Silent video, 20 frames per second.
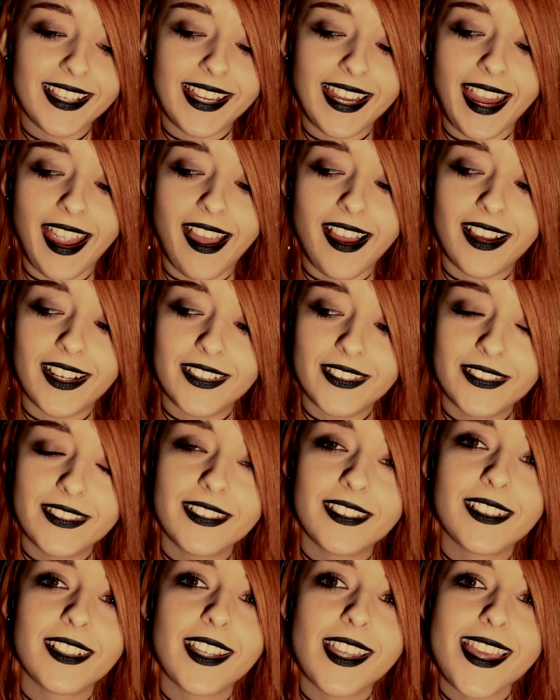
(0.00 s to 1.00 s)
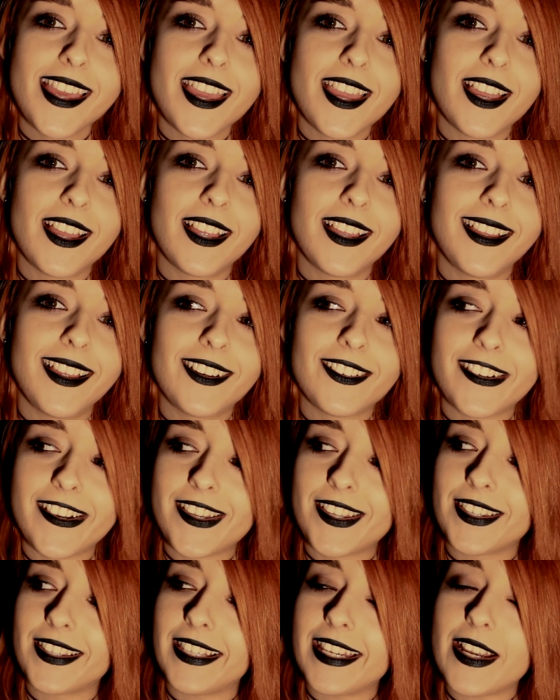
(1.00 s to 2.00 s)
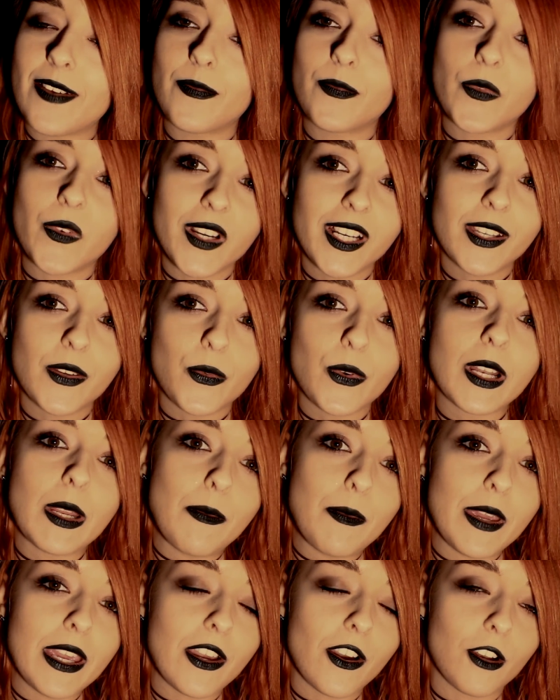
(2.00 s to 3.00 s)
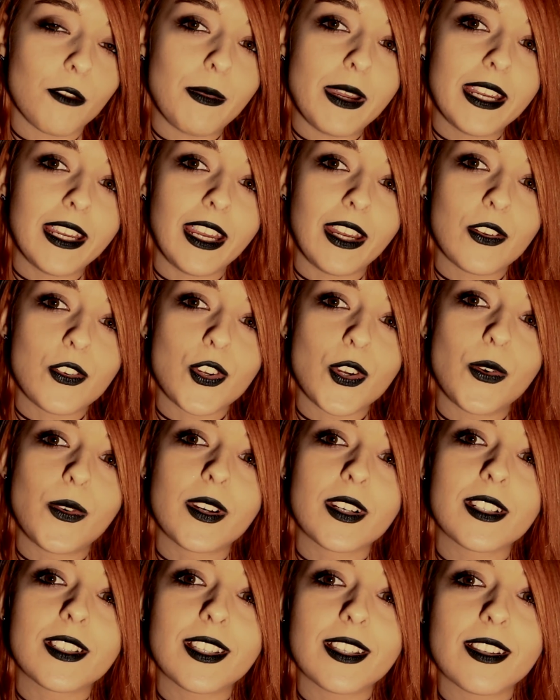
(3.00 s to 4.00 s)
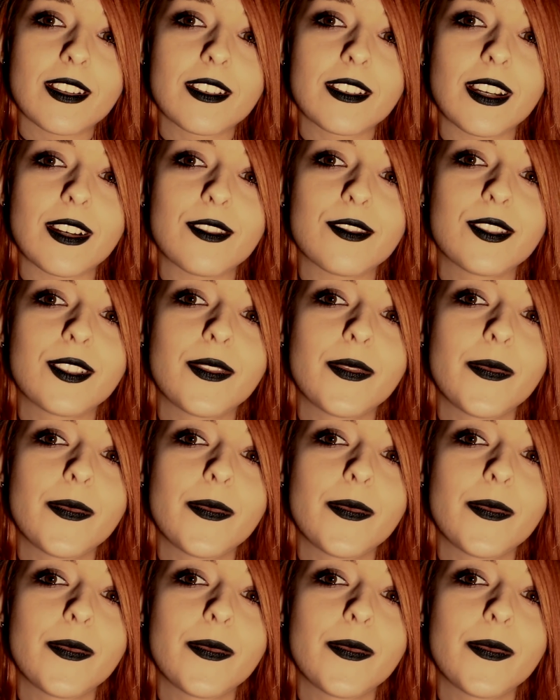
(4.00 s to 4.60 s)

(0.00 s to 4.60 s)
Yeah. Recently I'm really big on making chokers and stuff.